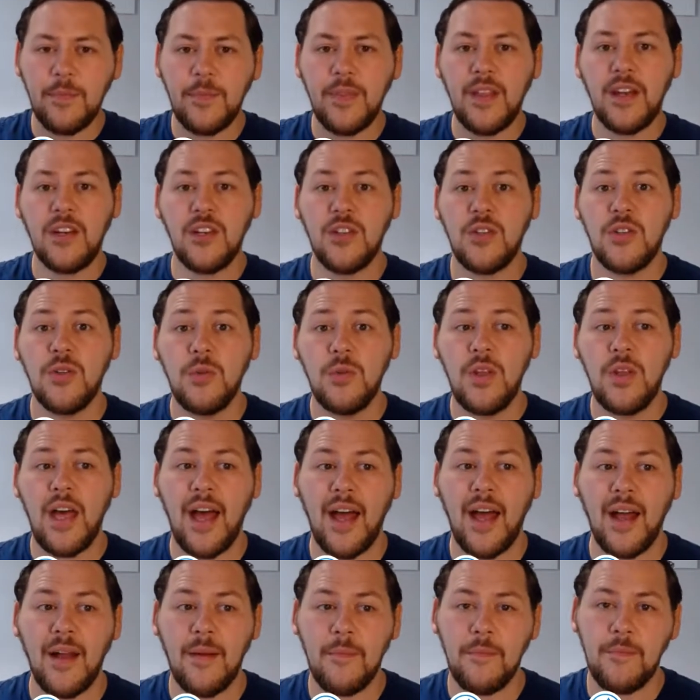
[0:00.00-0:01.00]
then do
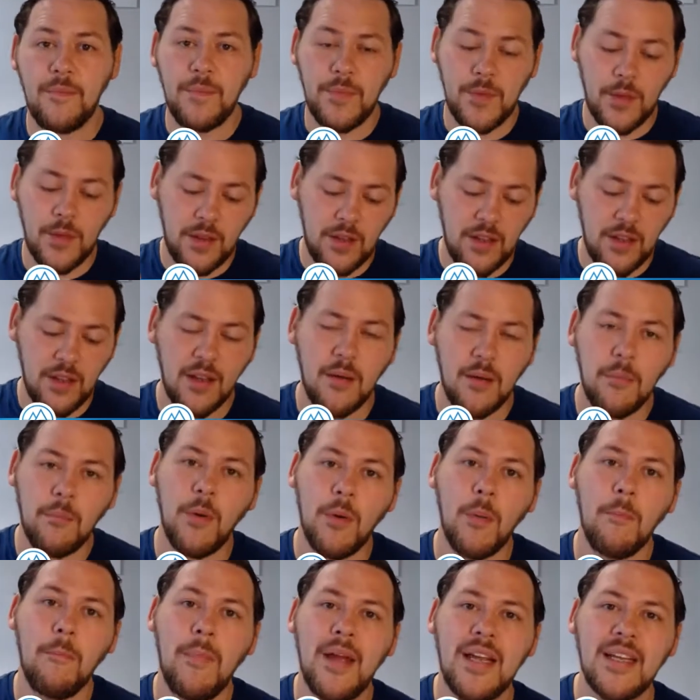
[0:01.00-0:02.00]
that,
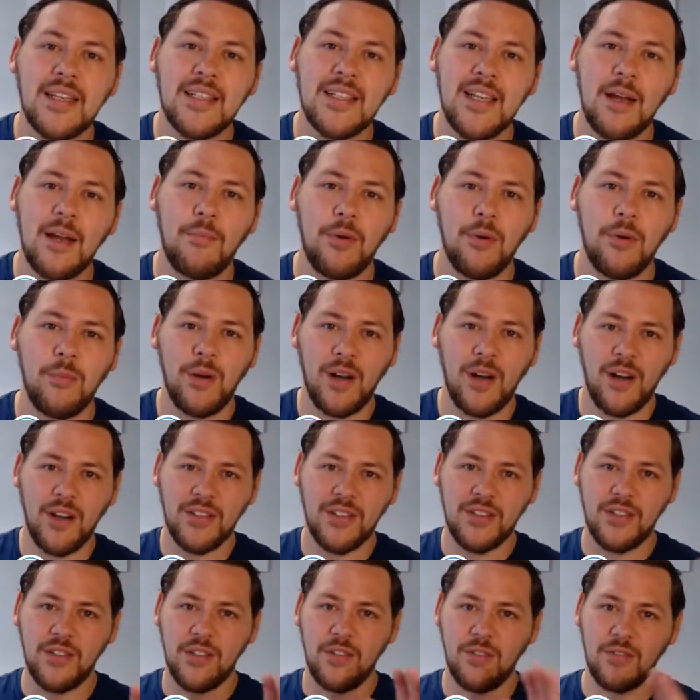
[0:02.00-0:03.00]
but make separate
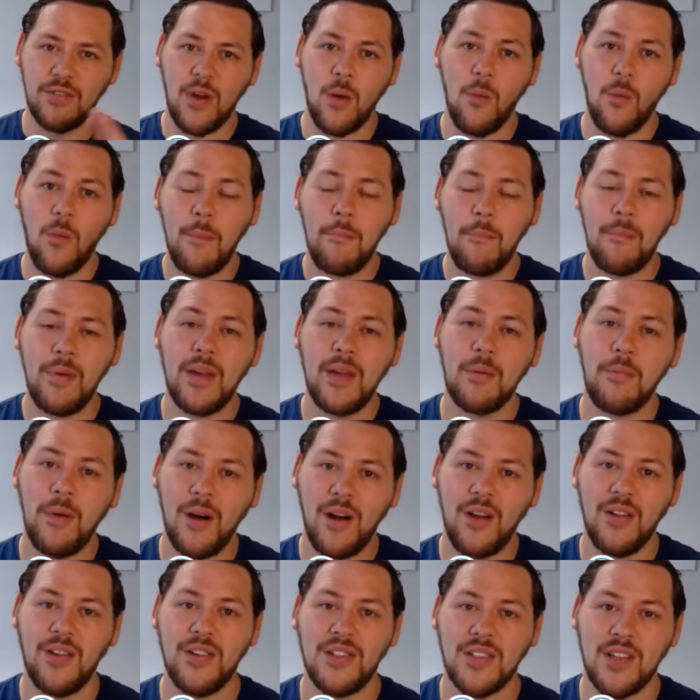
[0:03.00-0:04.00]
piles. So you've got one big
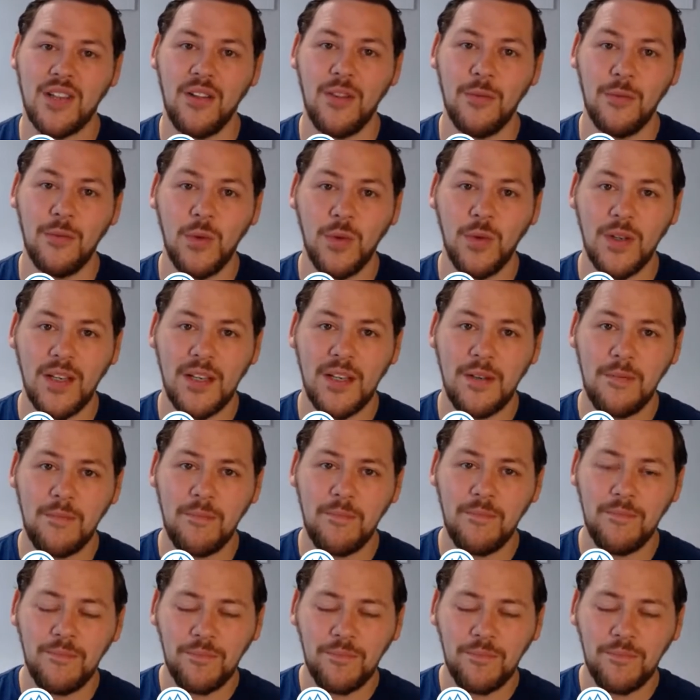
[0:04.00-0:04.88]
pile that's got them all in,